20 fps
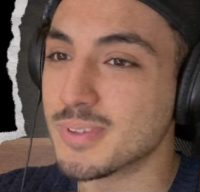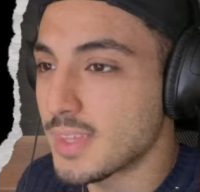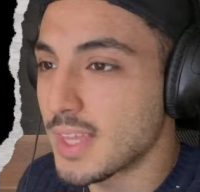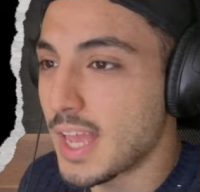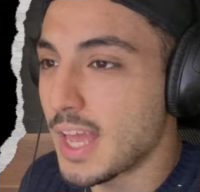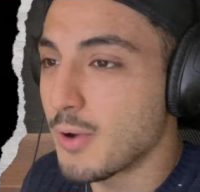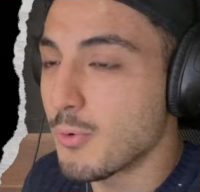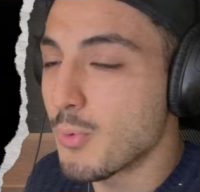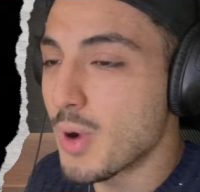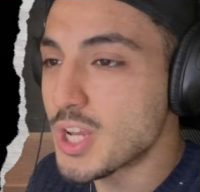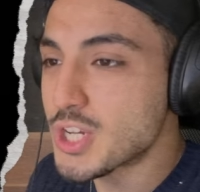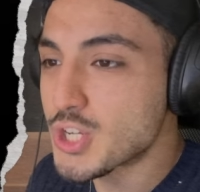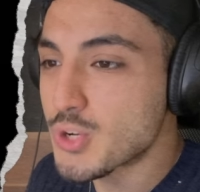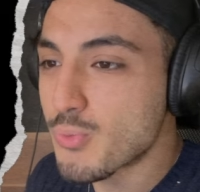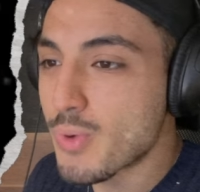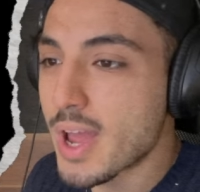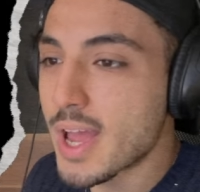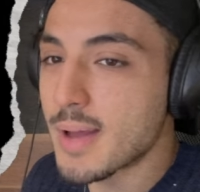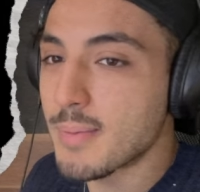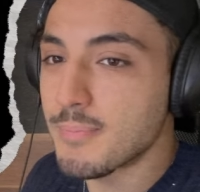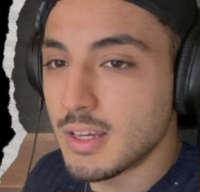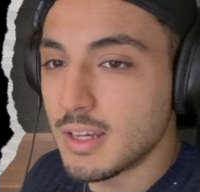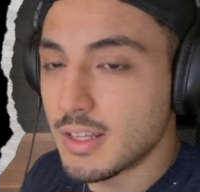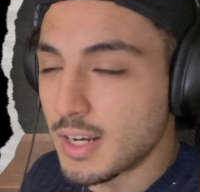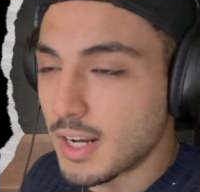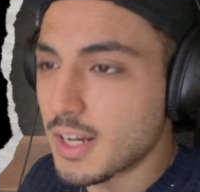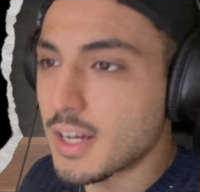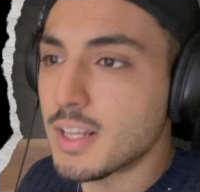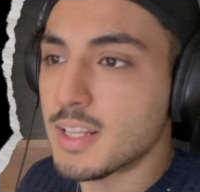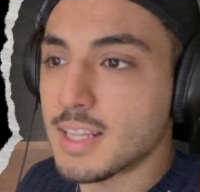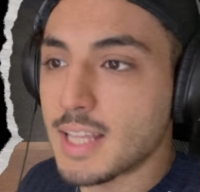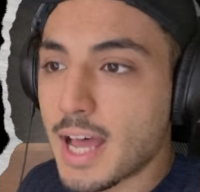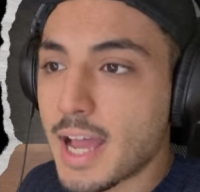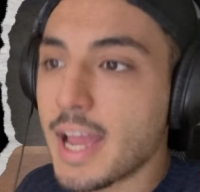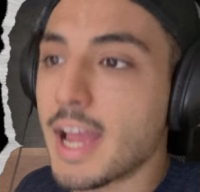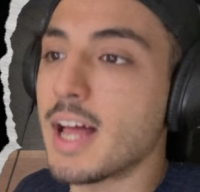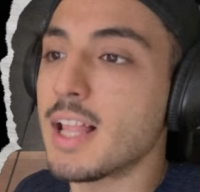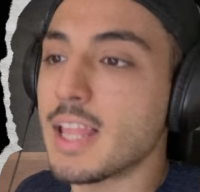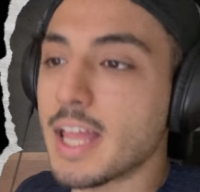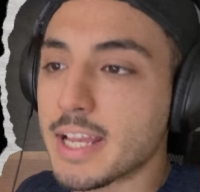And Reshiram, I'm not gonna lie, I
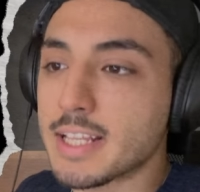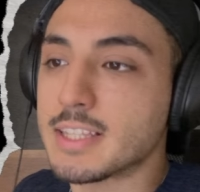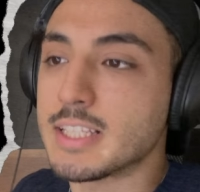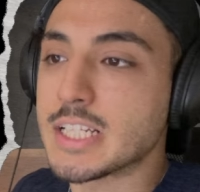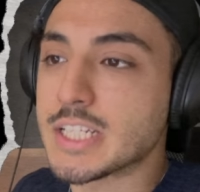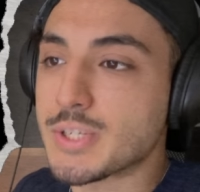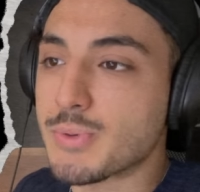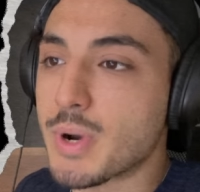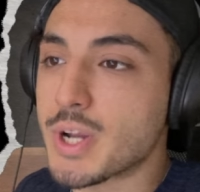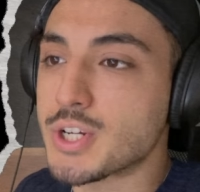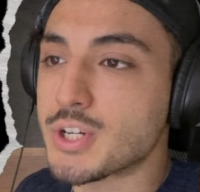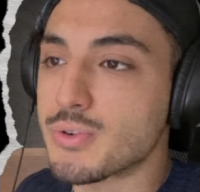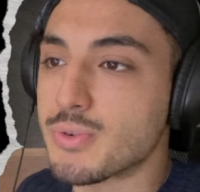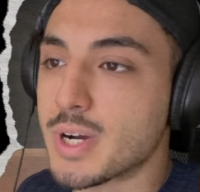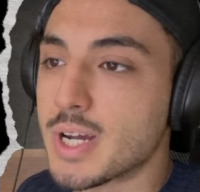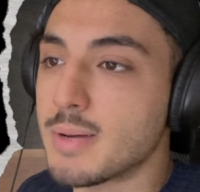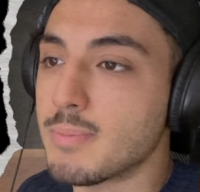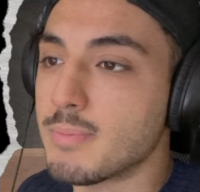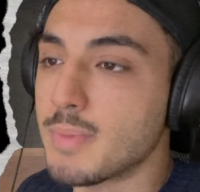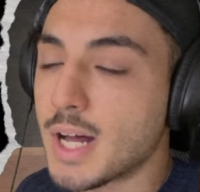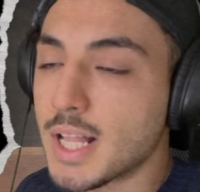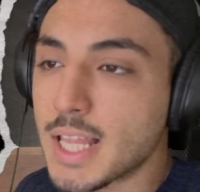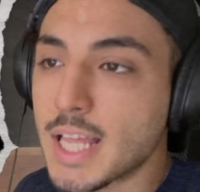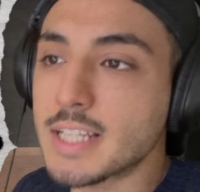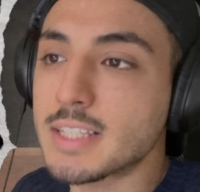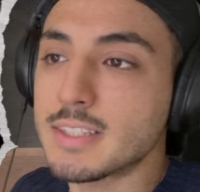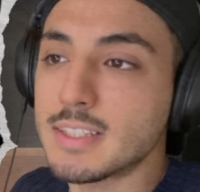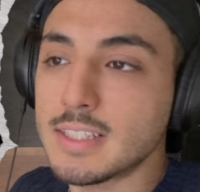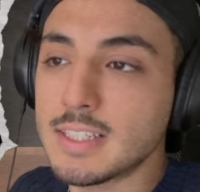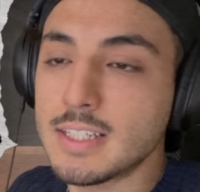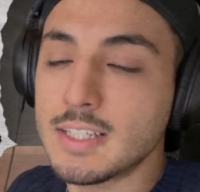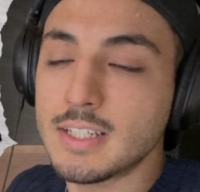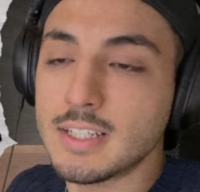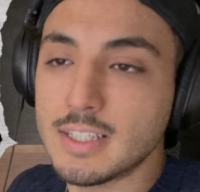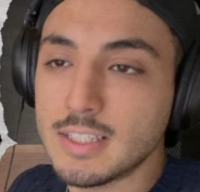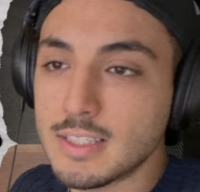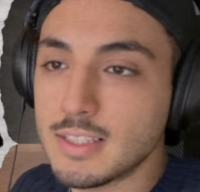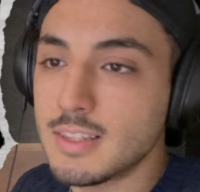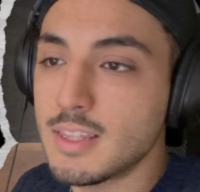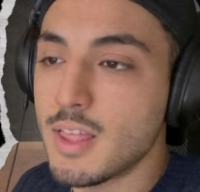like this Reshiram. I like the
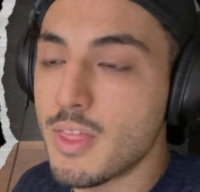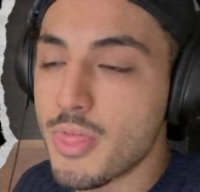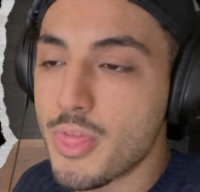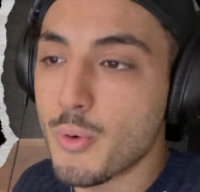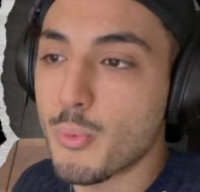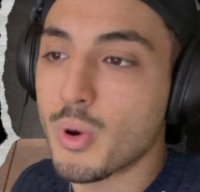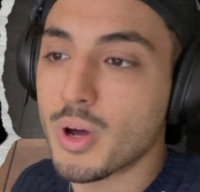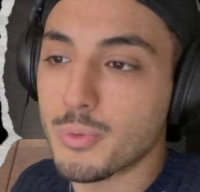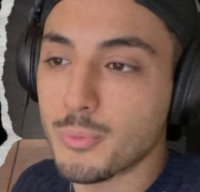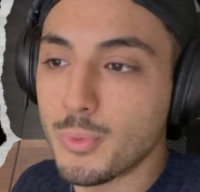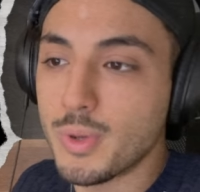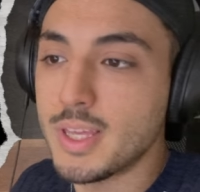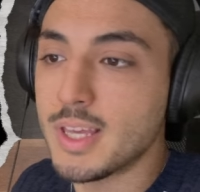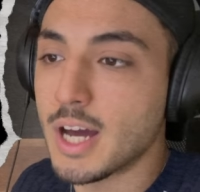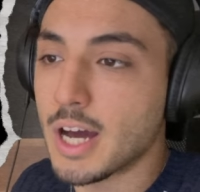one we got